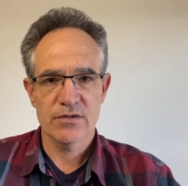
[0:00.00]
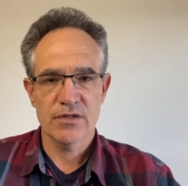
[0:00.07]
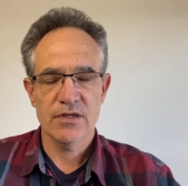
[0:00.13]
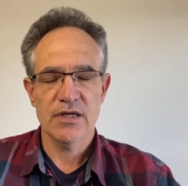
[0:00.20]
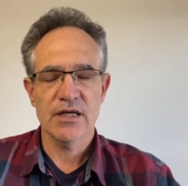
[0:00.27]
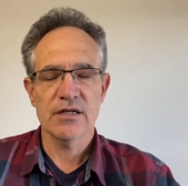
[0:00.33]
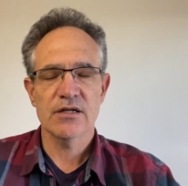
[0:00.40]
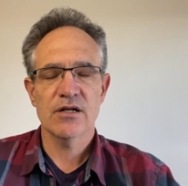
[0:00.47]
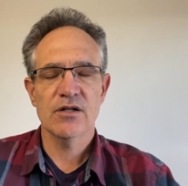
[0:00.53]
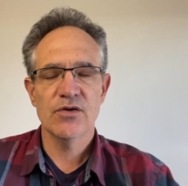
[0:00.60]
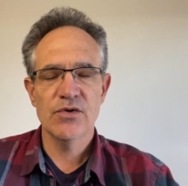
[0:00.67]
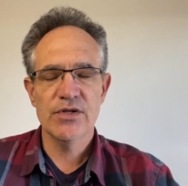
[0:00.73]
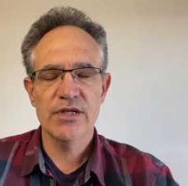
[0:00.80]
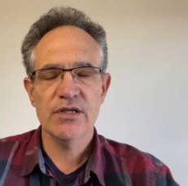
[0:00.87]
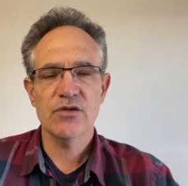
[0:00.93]

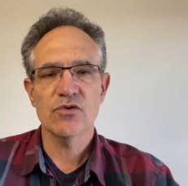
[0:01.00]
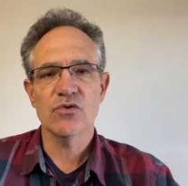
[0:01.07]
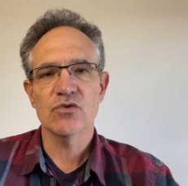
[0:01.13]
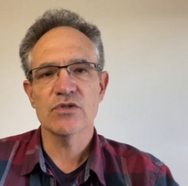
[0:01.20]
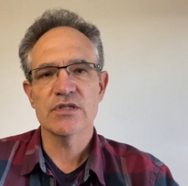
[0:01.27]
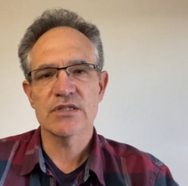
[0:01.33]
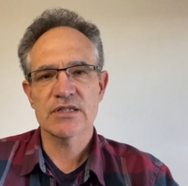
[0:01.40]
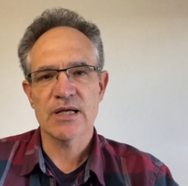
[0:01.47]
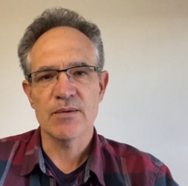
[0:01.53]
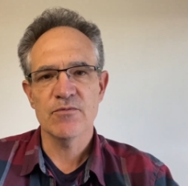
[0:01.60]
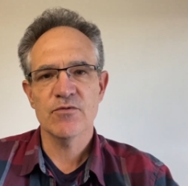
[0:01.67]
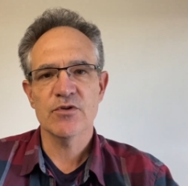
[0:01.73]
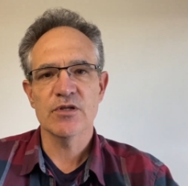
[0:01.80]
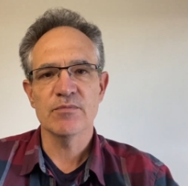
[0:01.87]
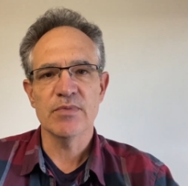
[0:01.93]
including your
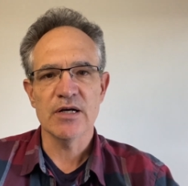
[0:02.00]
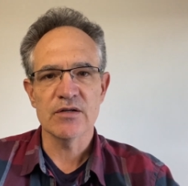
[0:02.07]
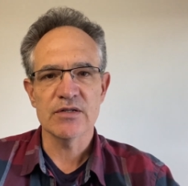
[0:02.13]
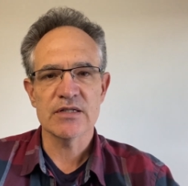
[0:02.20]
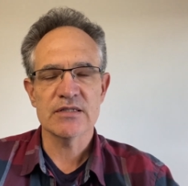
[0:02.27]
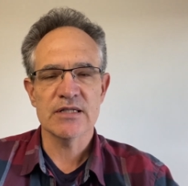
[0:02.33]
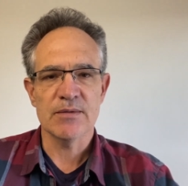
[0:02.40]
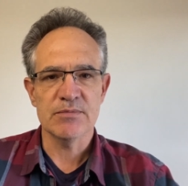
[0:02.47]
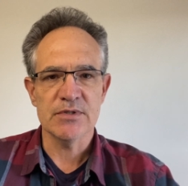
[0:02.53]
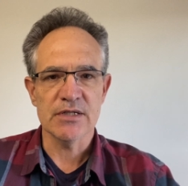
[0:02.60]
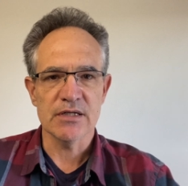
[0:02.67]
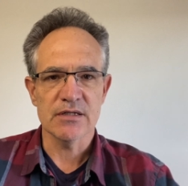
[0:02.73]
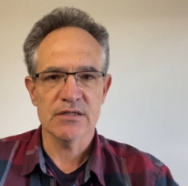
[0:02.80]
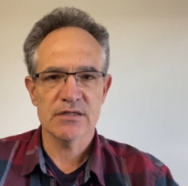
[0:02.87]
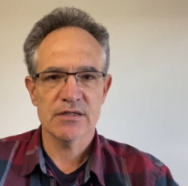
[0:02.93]
discomfort about accepting
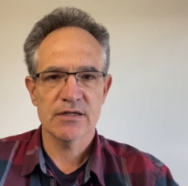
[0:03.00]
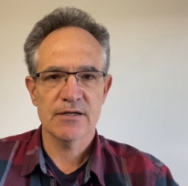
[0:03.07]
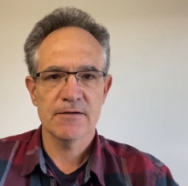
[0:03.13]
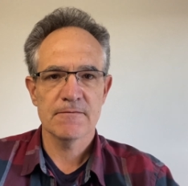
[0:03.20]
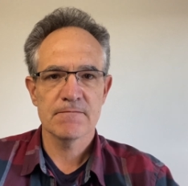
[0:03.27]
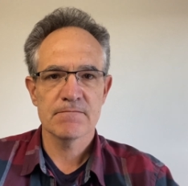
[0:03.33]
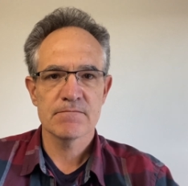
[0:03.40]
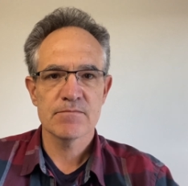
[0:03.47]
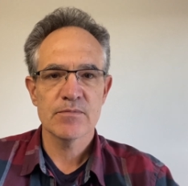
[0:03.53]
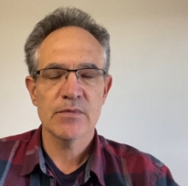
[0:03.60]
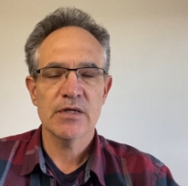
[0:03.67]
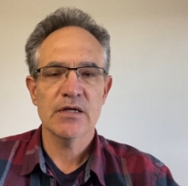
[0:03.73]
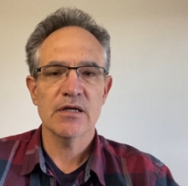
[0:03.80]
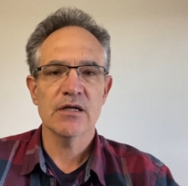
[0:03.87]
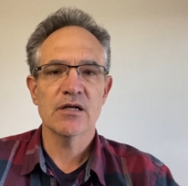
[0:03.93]
it,
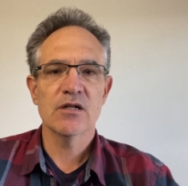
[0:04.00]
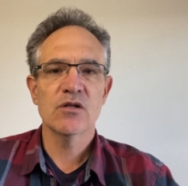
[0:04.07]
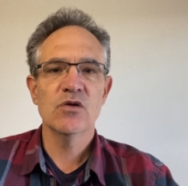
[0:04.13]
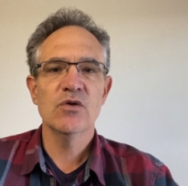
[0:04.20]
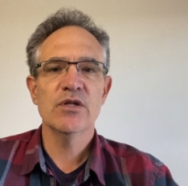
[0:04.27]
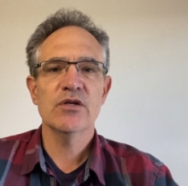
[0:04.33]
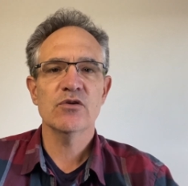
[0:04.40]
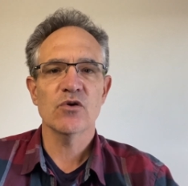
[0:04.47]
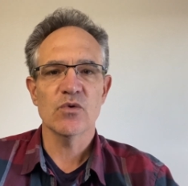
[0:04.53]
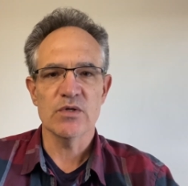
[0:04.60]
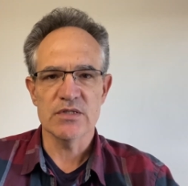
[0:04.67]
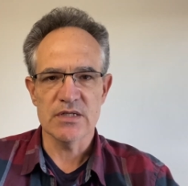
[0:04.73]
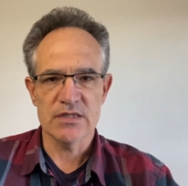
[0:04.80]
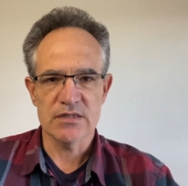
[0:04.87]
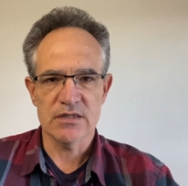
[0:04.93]
including your
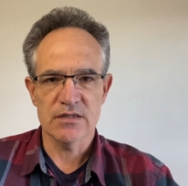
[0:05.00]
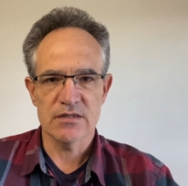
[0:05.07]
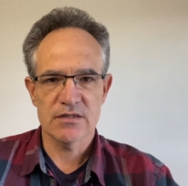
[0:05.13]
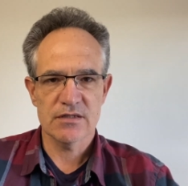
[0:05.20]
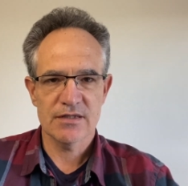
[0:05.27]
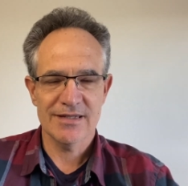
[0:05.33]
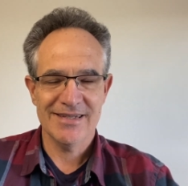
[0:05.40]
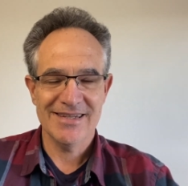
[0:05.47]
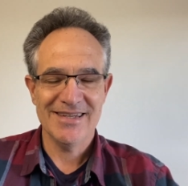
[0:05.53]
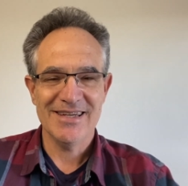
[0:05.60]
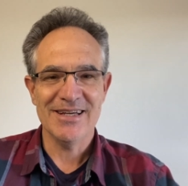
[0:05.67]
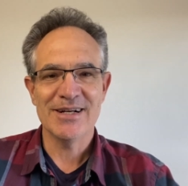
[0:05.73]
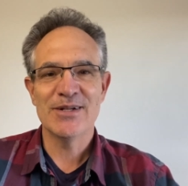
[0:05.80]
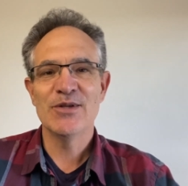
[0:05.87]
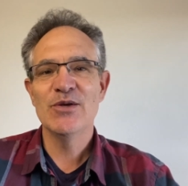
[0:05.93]
resistance,
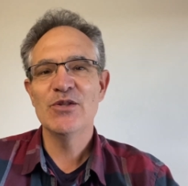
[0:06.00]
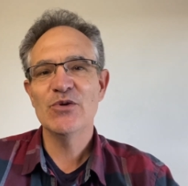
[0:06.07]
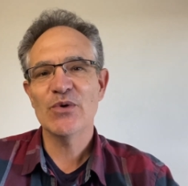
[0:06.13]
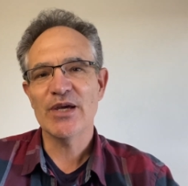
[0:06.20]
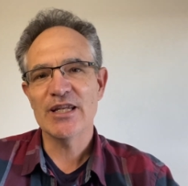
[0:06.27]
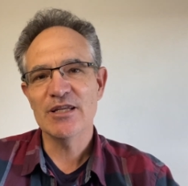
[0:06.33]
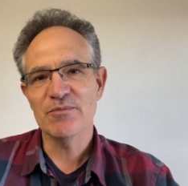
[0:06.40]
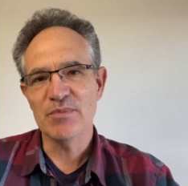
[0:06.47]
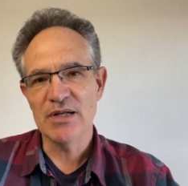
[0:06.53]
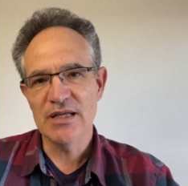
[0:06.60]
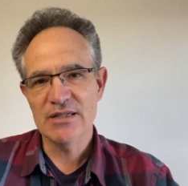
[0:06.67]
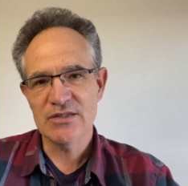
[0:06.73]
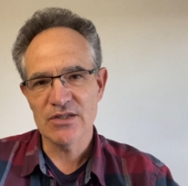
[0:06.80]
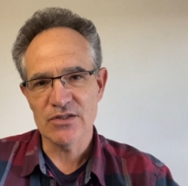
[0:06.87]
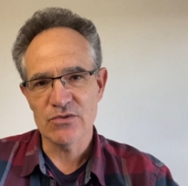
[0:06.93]
including your
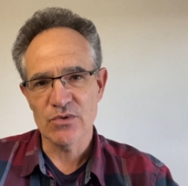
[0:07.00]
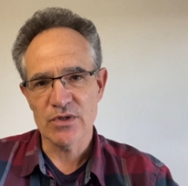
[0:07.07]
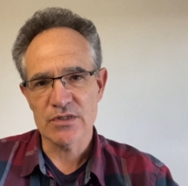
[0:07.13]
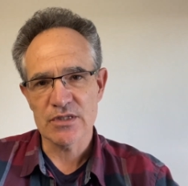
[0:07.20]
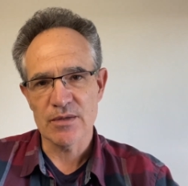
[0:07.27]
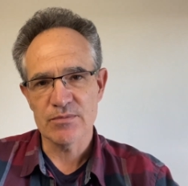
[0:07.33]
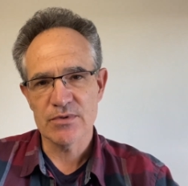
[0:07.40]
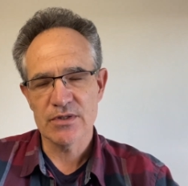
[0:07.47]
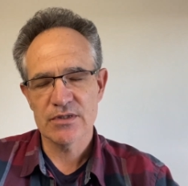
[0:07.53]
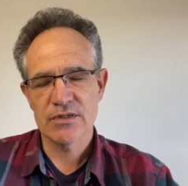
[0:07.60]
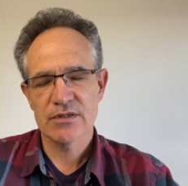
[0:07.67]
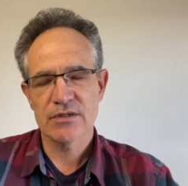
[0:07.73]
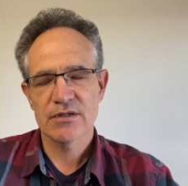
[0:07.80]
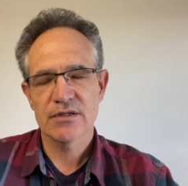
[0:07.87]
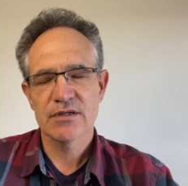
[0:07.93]
inability to accept it.
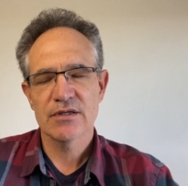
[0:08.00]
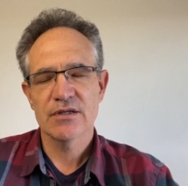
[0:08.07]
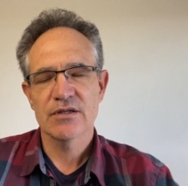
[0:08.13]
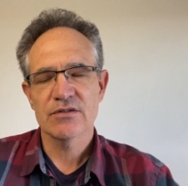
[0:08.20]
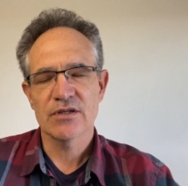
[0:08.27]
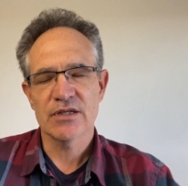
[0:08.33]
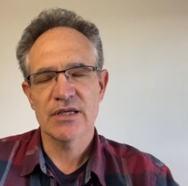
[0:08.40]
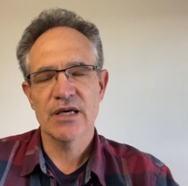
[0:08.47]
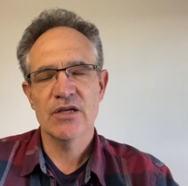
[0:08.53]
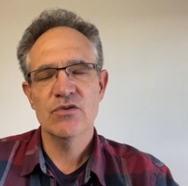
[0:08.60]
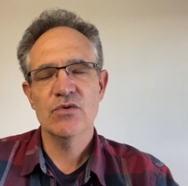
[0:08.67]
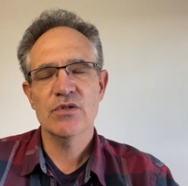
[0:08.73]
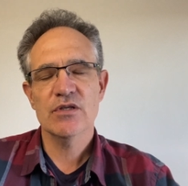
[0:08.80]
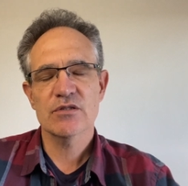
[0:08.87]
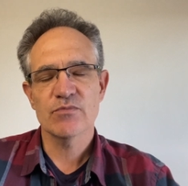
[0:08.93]
So can you in
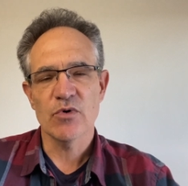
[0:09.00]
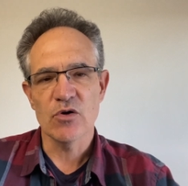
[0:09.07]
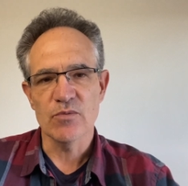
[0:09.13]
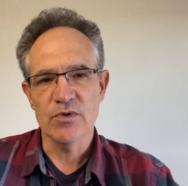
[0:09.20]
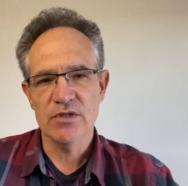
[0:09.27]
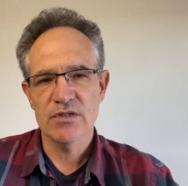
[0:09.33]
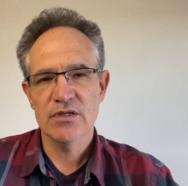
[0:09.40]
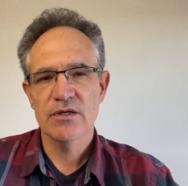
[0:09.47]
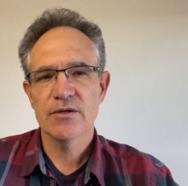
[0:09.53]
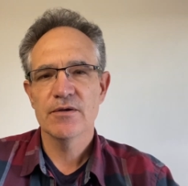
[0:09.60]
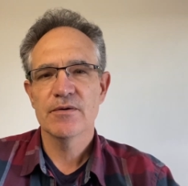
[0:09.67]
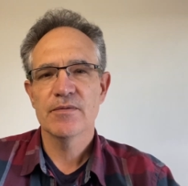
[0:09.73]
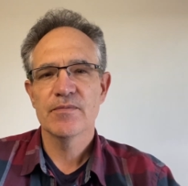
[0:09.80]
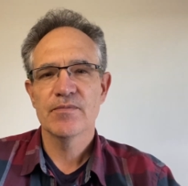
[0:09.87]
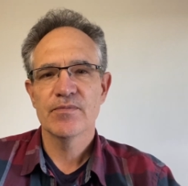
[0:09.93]
this moment
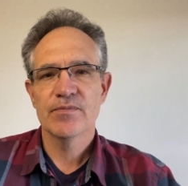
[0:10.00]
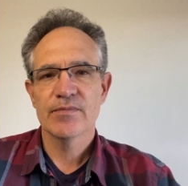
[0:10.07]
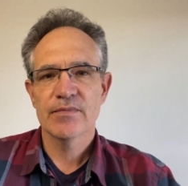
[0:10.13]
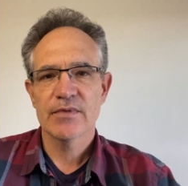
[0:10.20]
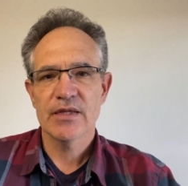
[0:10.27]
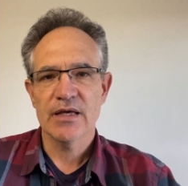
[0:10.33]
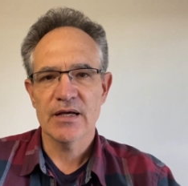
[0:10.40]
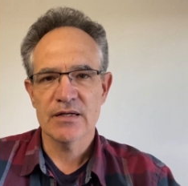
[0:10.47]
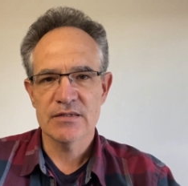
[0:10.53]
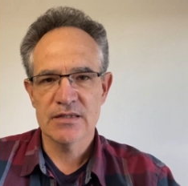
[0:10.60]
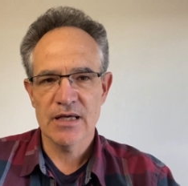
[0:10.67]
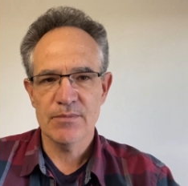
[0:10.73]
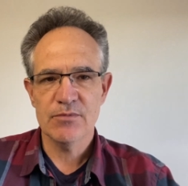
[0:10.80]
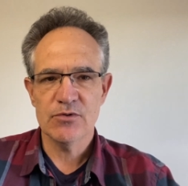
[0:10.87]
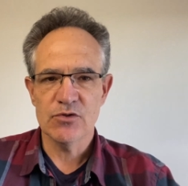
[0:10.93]

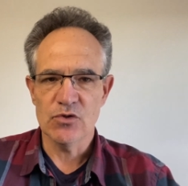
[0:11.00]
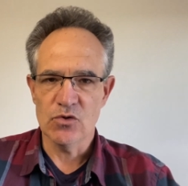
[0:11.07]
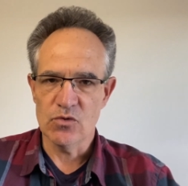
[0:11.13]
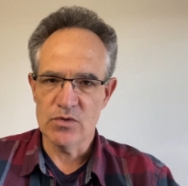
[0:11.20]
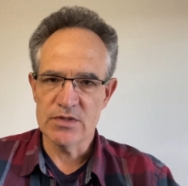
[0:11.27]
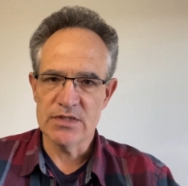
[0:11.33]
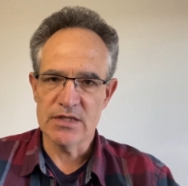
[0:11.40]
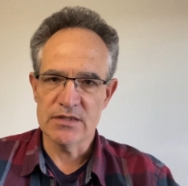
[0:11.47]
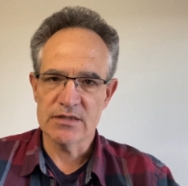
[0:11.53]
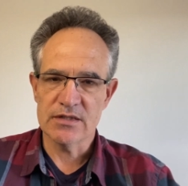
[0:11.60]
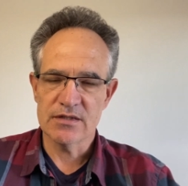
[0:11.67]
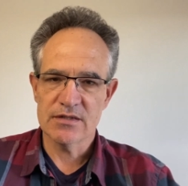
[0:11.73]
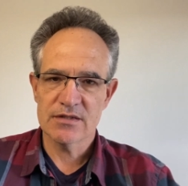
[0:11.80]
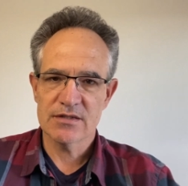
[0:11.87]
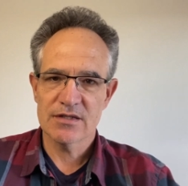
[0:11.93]
accept your
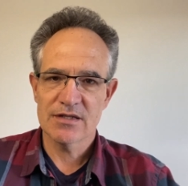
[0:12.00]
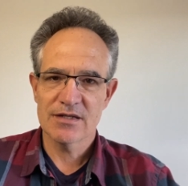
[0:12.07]
resistance?